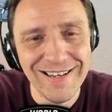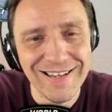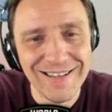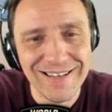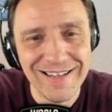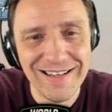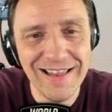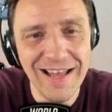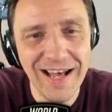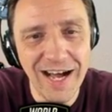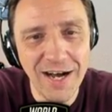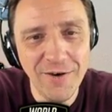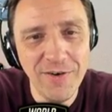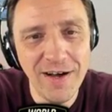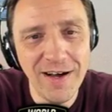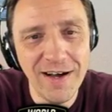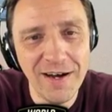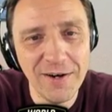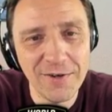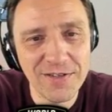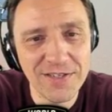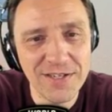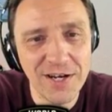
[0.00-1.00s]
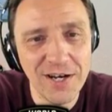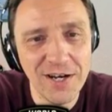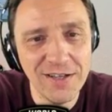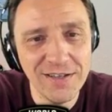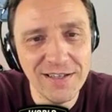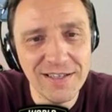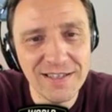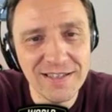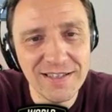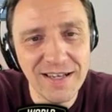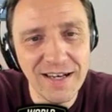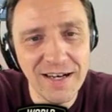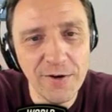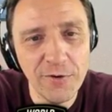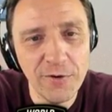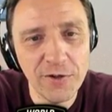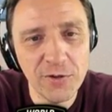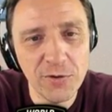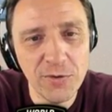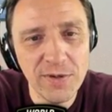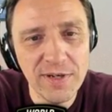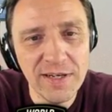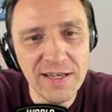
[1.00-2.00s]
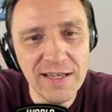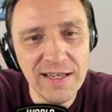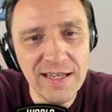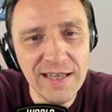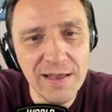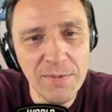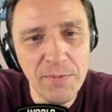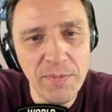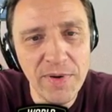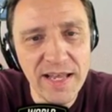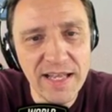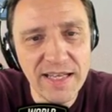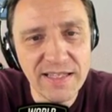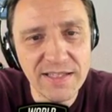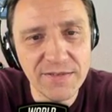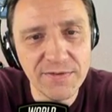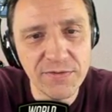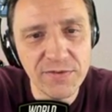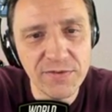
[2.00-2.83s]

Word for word: the lava hounds on the tower doing little bits